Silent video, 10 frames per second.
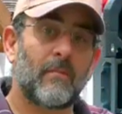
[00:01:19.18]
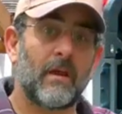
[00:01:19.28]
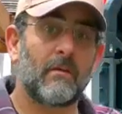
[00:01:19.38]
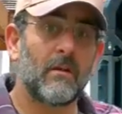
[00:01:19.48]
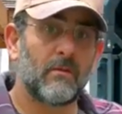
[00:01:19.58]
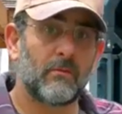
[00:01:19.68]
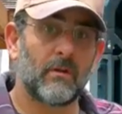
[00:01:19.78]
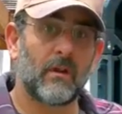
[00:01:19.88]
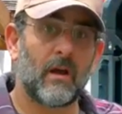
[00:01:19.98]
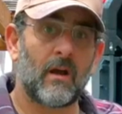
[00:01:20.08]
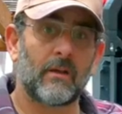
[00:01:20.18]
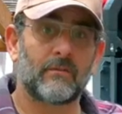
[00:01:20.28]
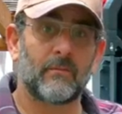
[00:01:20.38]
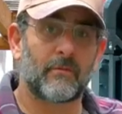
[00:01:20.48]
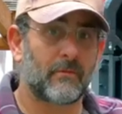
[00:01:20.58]
my really
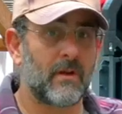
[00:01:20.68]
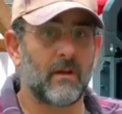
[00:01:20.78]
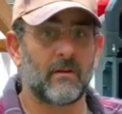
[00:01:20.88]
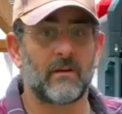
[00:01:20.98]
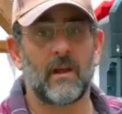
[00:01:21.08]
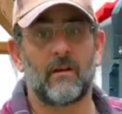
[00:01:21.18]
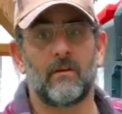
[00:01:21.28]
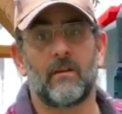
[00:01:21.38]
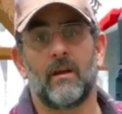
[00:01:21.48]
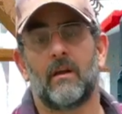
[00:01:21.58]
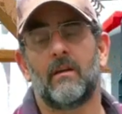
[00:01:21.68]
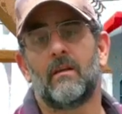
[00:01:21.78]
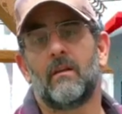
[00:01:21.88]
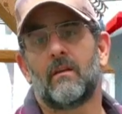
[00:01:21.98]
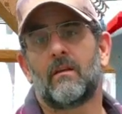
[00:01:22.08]
awesome 300-gallon
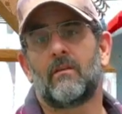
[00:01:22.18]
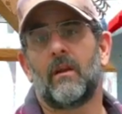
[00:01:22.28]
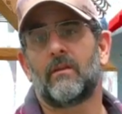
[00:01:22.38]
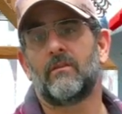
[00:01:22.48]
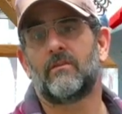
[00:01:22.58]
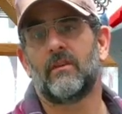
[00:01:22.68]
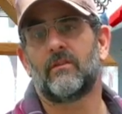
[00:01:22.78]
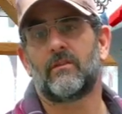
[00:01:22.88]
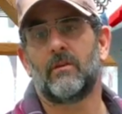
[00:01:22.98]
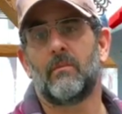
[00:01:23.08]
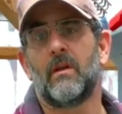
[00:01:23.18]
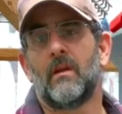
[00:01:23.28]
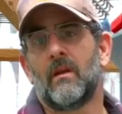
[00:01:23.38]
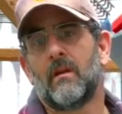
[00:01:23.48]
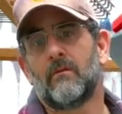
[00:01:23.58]
collection system,
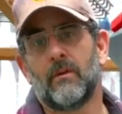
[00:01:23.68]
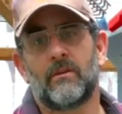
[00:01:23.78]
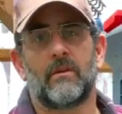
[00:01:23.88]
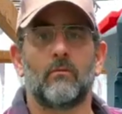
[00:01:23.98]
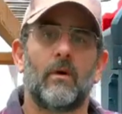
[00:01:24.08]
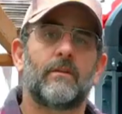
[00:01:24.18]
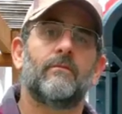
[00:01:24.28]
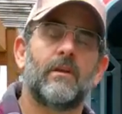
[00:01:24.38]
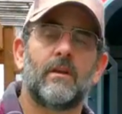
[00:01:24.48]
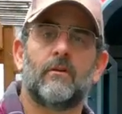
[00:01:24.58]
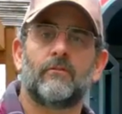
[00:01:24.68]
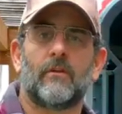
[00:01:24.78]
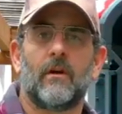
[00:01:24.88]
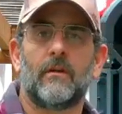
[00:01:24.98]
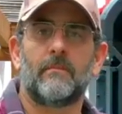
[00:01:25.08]
which you can watch the videos
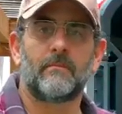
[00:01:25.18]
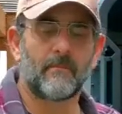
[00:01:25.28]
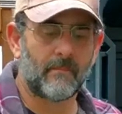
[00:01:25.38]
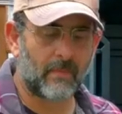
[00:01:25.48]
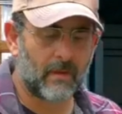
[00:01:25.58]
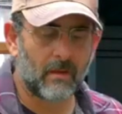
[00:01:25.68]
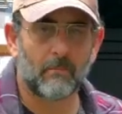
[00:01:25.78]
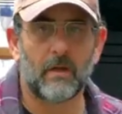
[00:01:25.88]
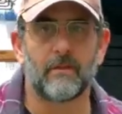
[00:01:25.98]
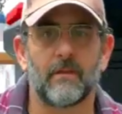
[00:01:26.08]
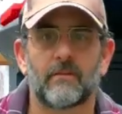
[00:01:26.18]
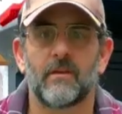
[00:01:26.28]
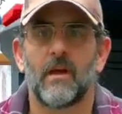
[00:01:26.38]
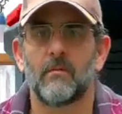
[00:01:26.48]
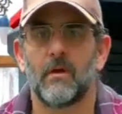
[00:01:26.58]
on. But this
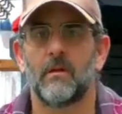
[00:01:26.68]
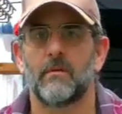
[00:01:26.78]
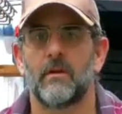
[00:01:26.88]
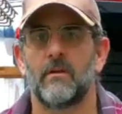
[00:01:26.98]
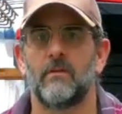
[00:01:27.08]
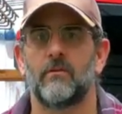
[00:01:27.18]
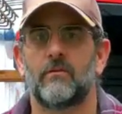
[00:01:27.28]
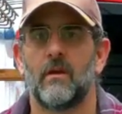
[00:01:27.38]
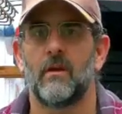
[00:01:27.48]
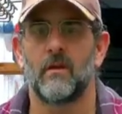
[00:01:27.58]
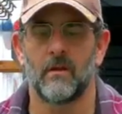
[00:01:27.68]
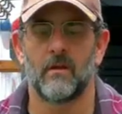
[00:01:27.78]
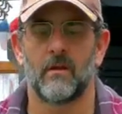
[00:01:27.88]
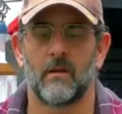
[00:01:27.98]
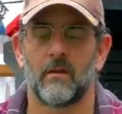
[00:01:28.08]
time I'm going to use
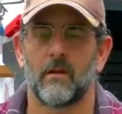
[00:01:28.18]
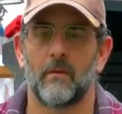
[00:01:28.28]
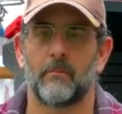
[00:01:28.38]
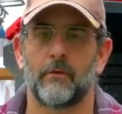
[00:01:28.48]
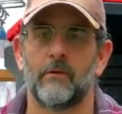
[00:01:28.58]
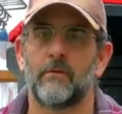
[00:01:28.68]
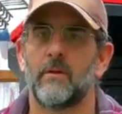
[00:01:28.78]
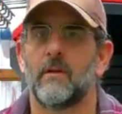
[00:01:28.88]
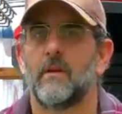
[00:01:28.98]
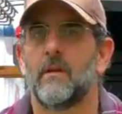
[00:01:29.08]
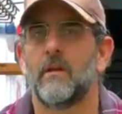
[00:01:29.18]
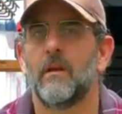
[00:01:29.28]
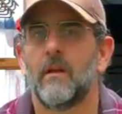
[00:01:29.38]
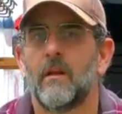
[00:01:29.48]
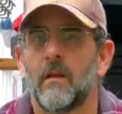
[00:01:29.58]
a Brute,
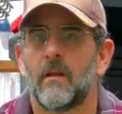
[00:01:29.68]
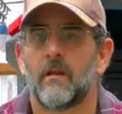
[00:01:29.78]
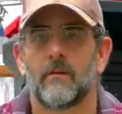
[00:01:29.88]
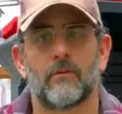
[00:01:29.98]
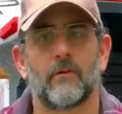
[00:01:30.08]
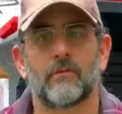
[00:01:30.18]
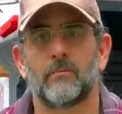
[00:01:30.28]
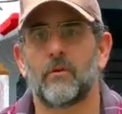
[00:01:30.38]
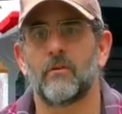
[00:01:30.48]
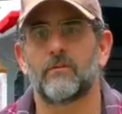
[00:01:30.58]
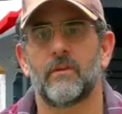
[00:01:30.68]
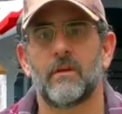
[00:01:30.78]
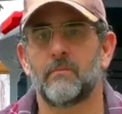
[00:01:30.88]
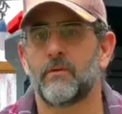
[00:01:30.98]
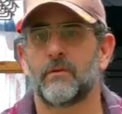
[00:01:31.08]
drill some holes
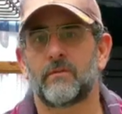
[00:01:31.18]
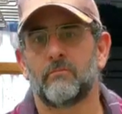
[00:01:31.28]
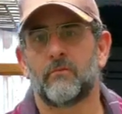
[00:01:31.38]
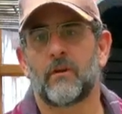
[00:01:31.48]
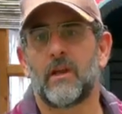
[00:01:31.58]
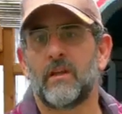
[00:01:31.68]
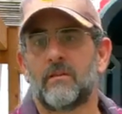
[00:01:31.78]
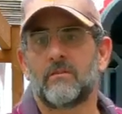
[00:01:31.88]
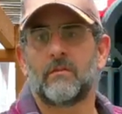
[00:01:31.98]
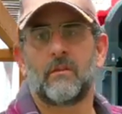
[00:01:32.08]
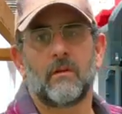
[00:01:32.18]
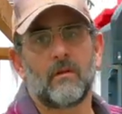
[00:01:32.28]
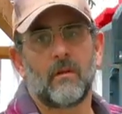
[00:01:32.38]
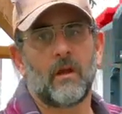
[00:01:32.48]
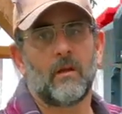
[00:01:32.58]
in it, put some drains,
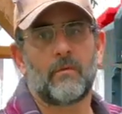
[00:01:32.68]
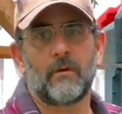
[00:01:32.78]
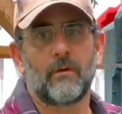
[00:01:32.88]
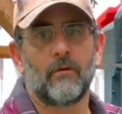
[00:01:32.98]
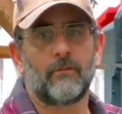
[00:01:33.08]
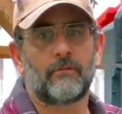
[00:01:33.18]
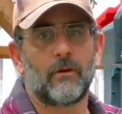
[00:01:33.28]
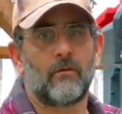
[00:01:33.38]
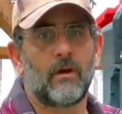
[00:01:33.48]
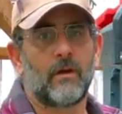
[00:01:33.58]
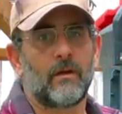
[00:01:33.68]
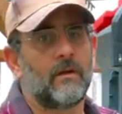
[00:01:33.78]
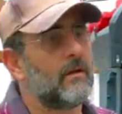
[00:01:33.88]
put an overflow on it,